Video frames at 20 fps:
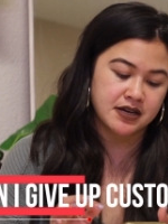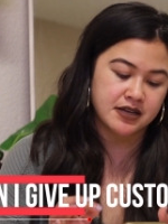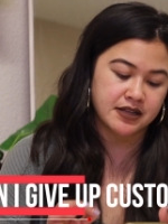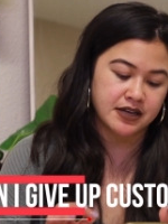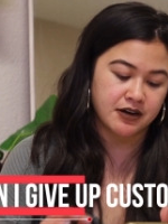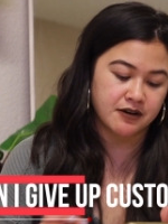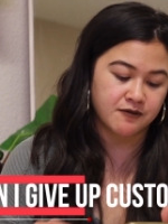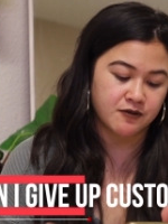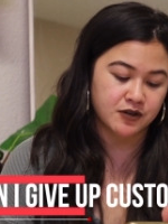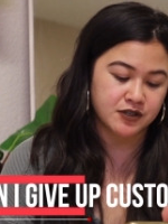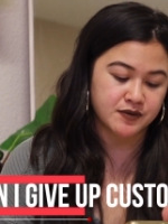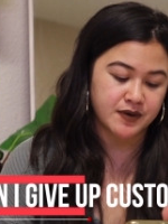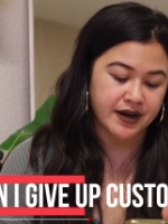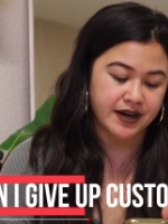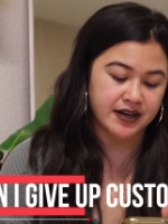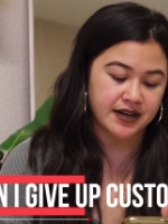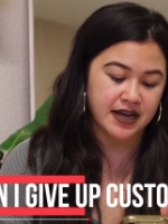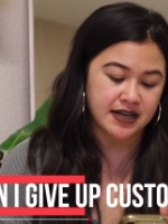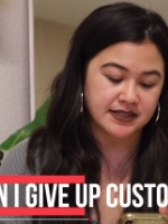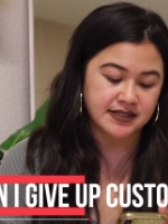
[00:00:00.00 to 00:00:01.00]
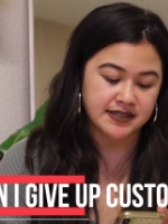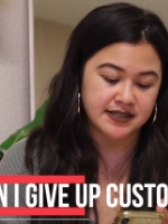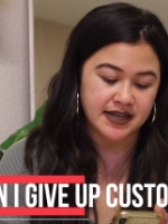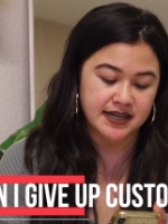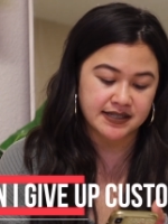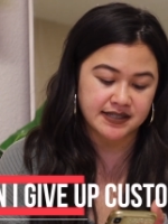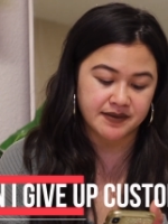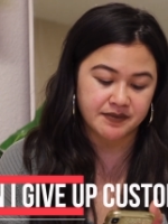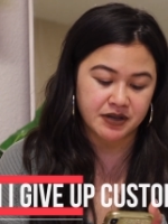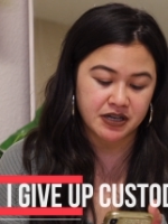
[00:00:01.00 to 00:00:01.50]
The Air Force recognizes
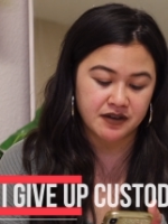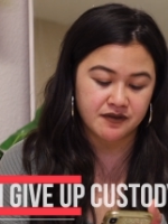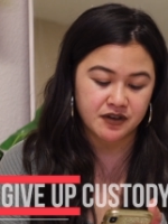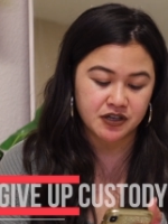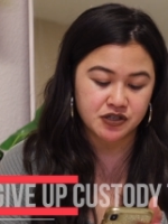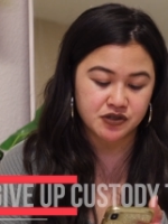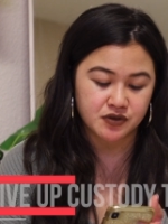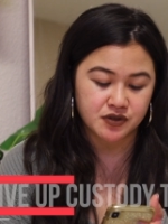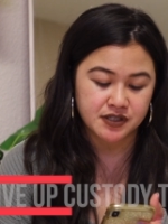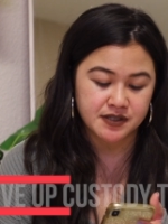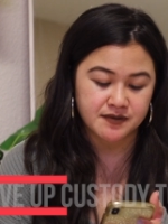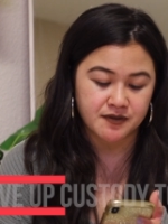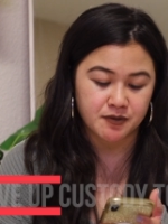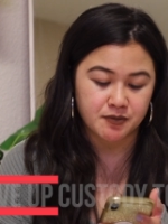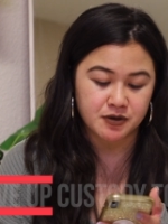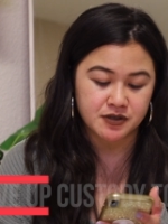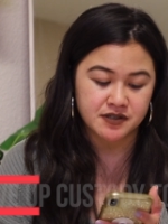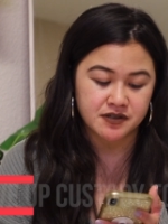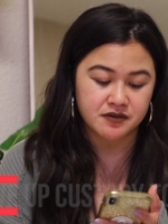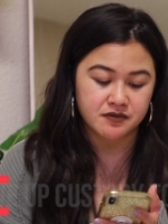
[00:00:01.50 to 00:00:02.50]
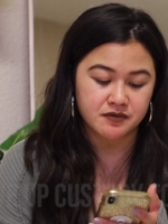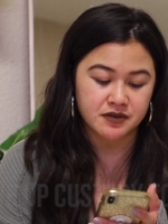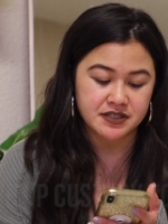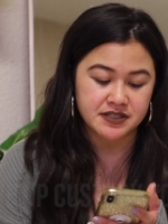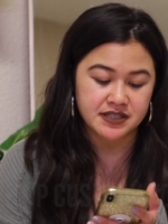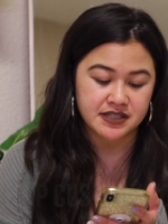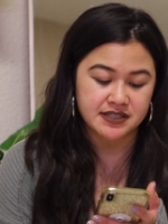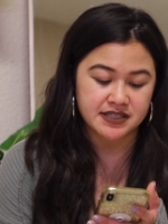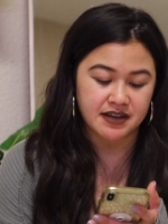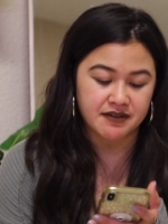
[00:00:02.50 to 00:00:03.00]
that some individuals, for personal
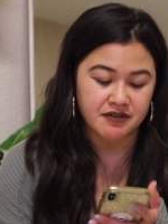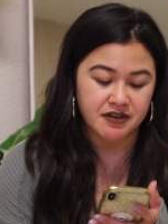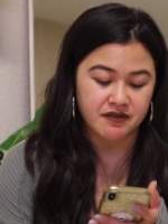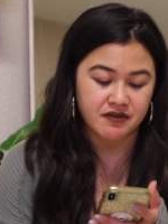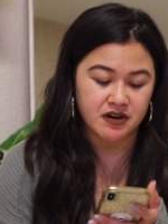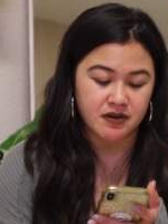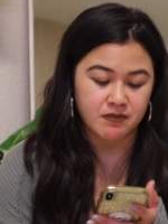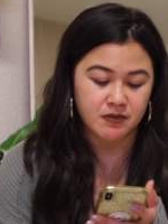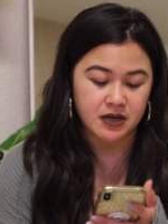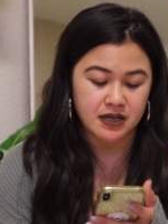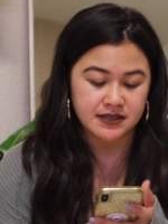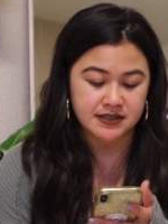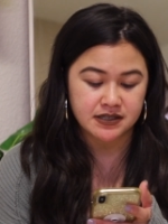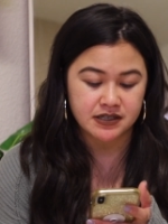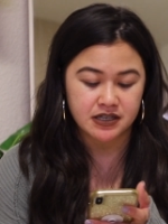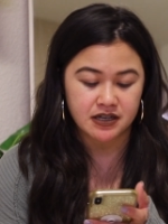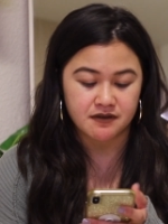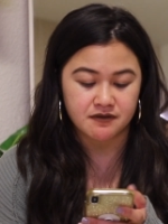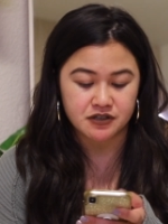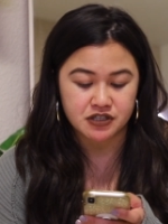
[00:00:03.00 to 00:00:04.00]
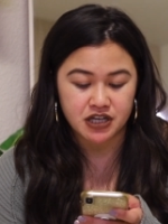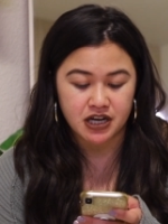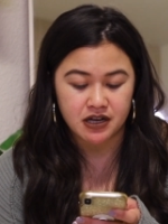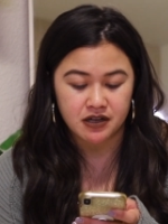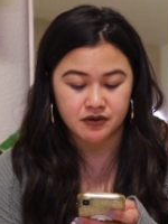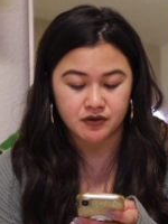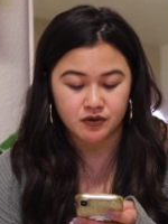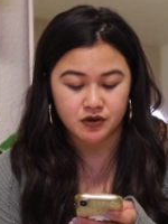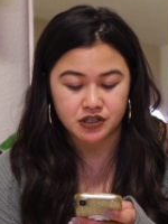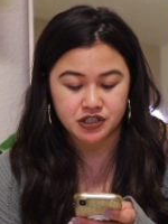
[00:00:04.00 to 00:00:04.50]
reasons, have given up custody of a
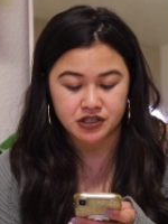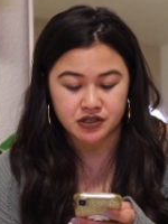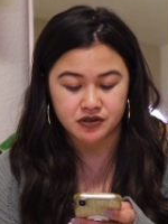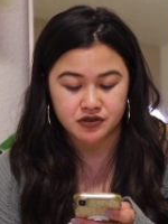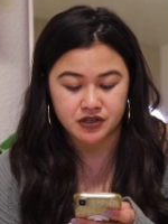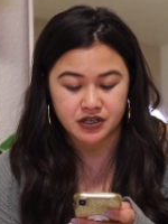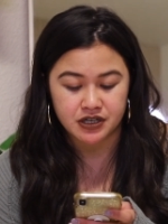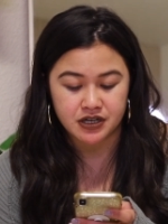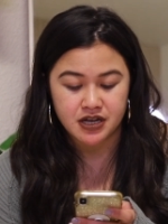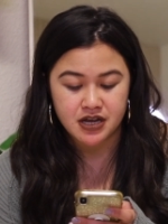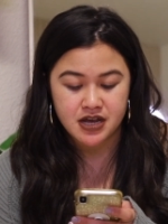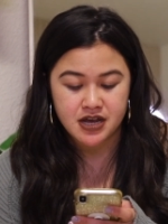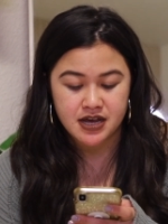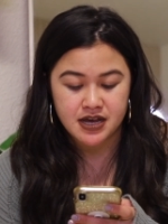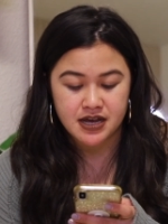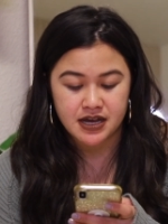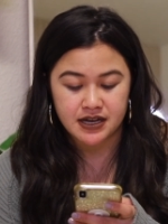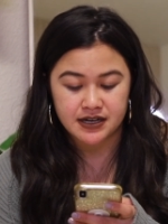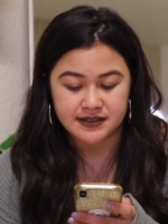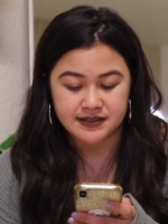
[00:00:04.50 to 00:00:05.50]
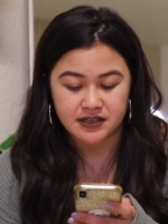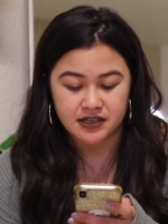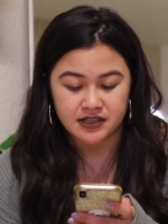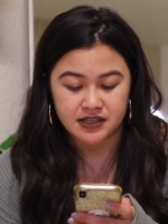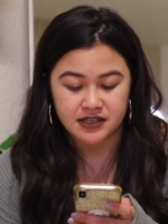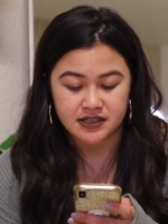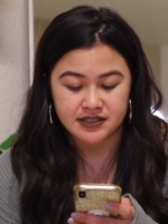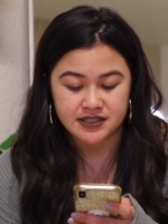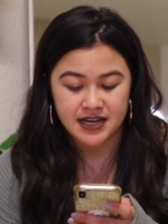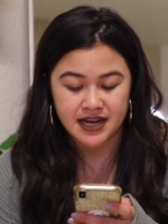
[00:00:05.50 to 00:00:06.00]
child or children. It is not
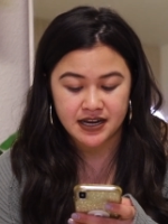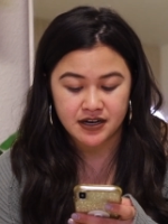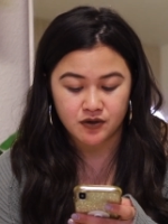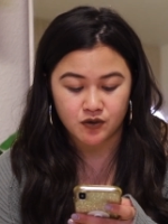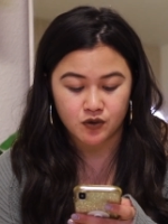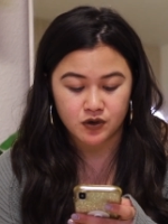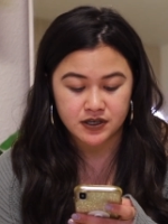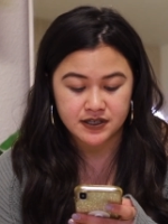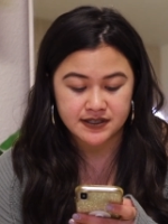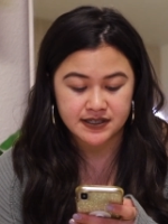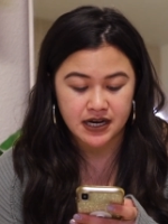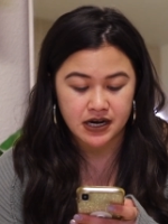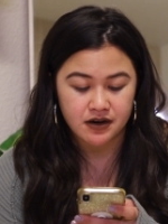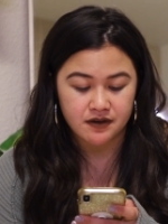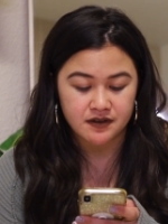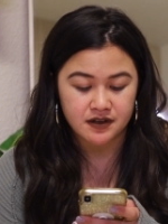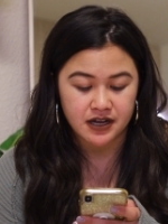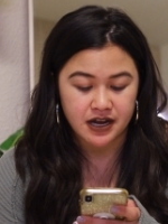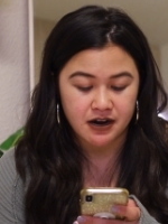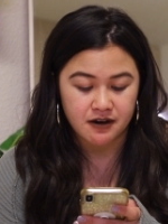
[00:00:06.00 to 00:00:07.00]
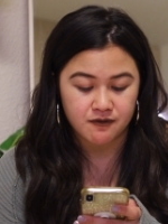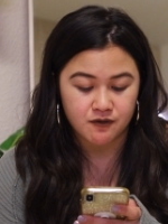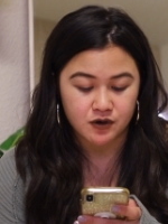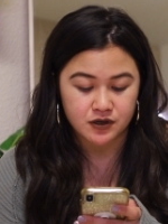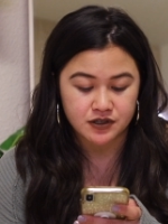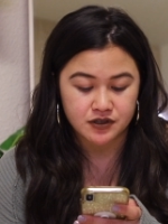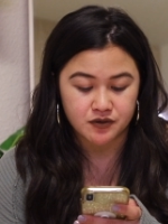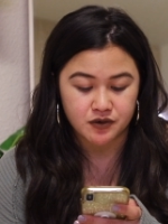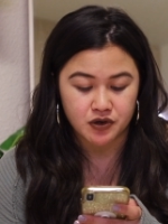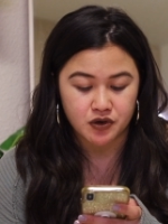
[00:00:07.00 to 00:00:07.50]
the intent or desire of the Air
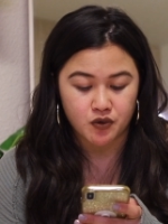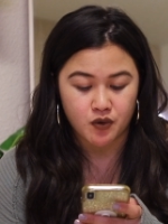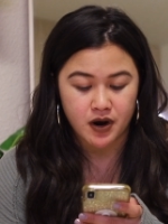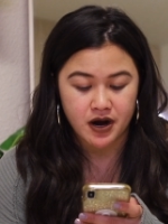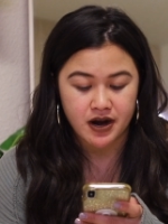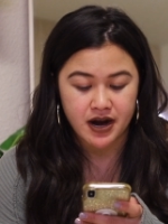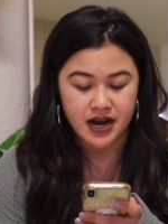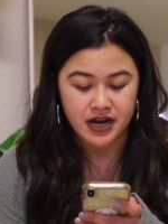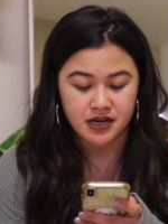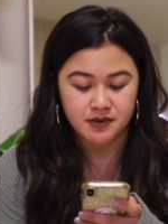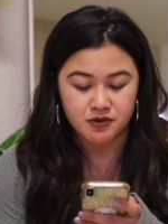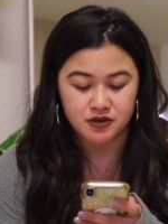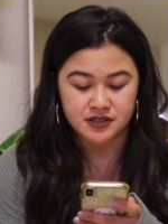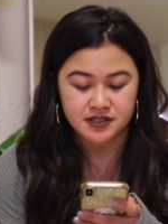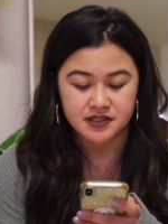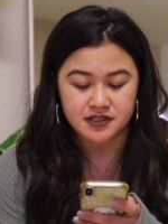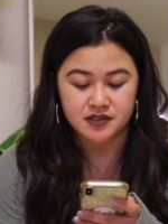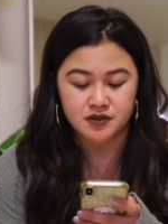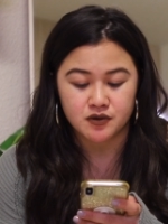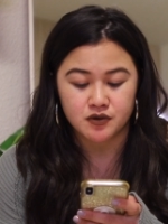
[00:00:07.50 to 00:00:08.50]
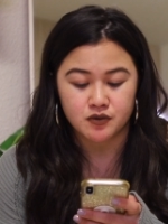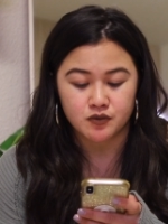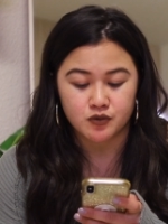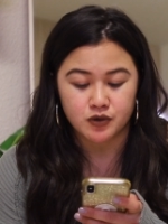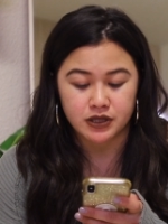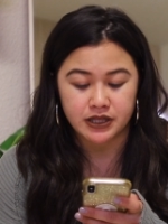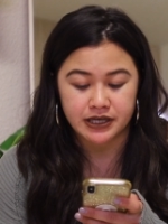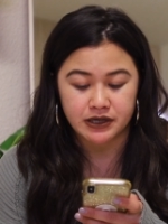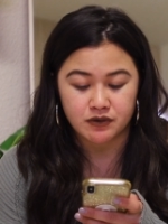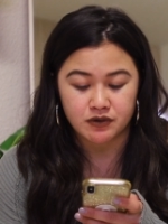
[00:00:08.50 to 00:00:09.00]
Force to require any person to
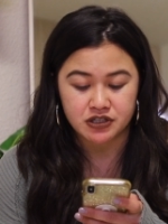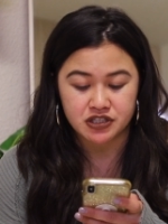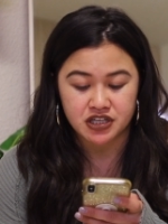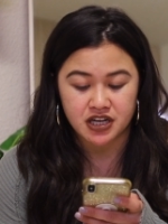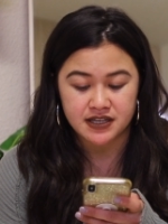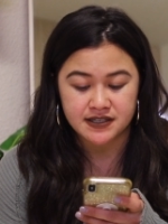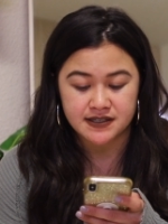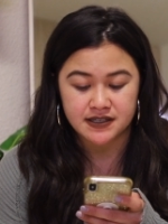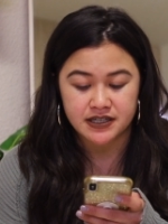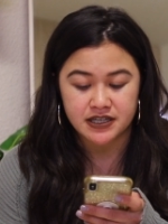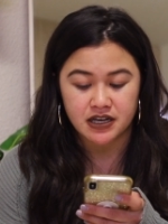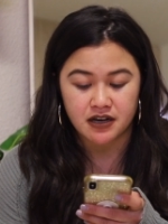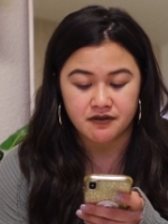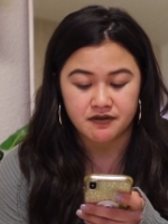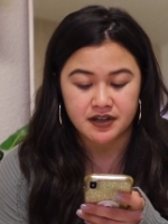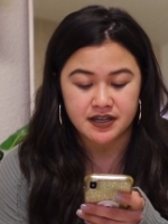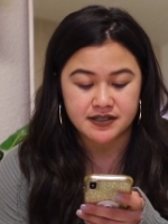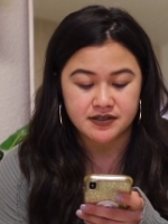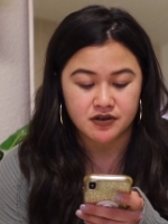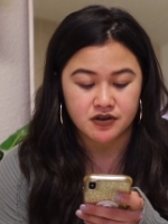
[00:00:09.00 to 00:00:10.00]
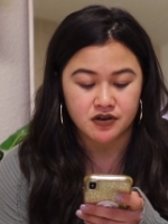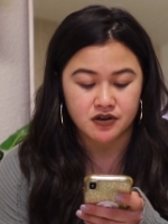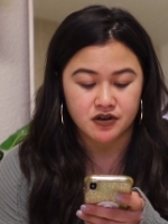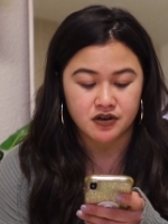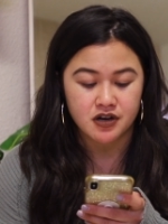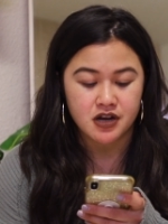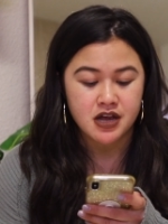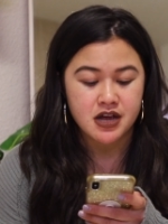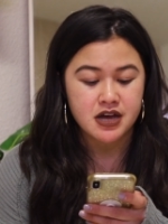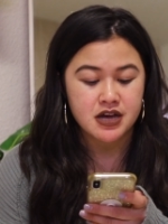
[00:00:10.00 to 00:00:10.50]
relinquish custody of his or
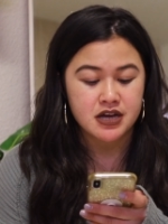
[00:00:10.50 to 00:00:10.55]
her